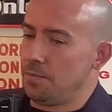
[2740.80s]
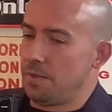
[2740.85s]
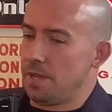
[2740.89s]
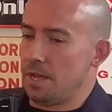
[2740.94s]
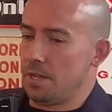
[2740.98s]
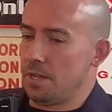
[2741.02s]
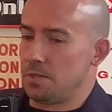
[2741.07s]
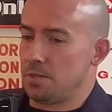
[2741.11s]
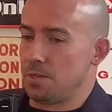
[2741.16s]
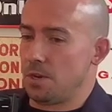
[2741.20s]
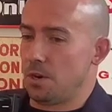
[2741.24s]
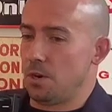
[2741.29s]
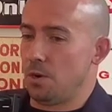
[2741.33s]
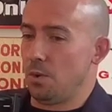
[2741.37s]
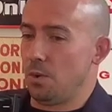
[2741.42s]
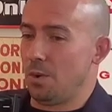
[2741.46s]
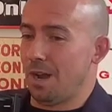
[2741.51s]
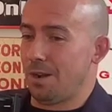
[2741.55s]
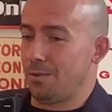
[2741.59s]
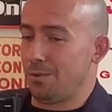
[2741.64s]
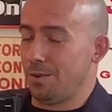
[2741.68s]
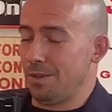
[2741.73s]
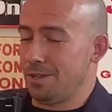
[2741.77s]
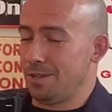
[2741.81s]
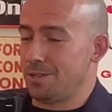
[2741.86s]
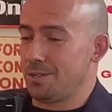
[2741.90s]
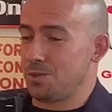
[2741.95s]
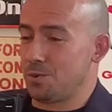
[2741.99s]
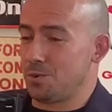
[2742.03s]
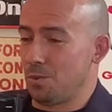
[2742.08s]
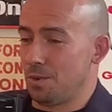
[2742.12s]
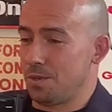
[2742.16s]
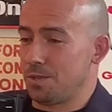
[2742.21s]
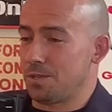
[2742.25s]
And so I really
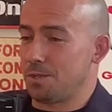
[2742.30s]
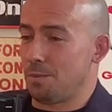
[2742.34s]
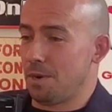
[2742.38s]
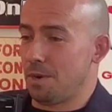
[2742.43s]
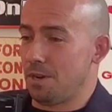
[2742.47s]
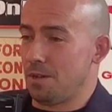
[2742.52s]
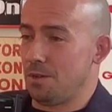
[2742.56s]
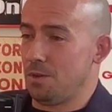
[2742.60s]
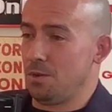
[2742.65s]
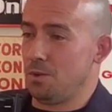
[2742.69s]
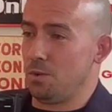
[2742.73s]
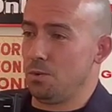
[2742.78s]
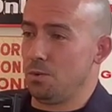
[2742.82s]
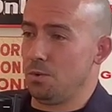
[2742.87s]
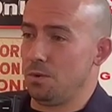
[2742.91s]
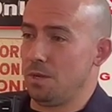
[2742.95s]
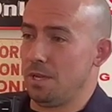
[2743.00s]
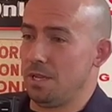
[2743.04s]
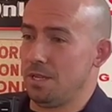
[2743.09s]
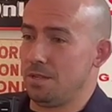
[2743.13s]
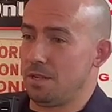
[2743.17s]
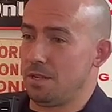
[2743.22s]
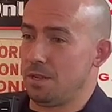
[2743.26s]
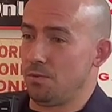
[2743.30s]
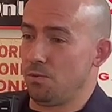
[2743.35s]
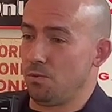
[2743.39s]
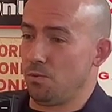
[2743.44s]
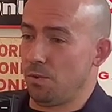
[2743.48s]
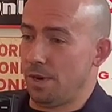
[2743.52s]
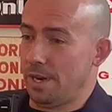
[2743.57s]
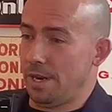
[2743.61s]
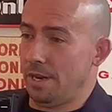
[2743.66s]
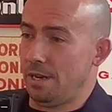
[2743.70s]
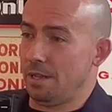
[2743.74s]
just want somebody who is a
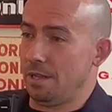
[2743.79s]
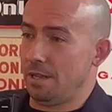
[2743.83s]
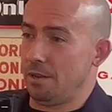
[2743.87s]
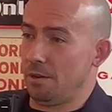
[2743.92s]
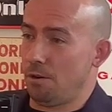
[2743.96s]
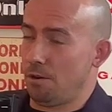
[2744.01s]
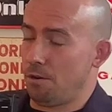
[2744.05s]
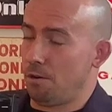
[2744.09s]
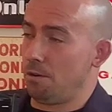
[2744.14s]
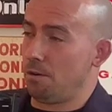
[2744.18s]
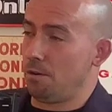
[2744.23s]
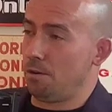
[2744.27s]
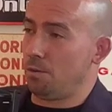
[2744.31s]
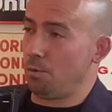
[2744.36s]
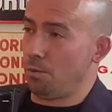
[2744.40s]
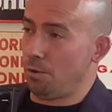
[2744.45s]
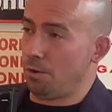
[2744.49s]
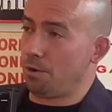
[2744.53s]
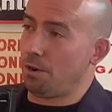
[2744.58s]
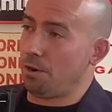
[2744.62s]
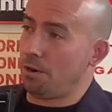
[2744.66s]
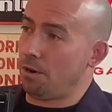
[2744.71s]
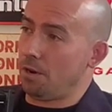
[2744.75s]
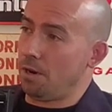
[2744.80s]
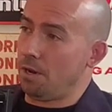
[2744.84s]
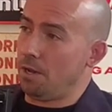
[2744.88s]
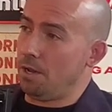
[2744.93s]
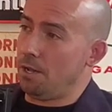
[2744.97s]
really hard worker.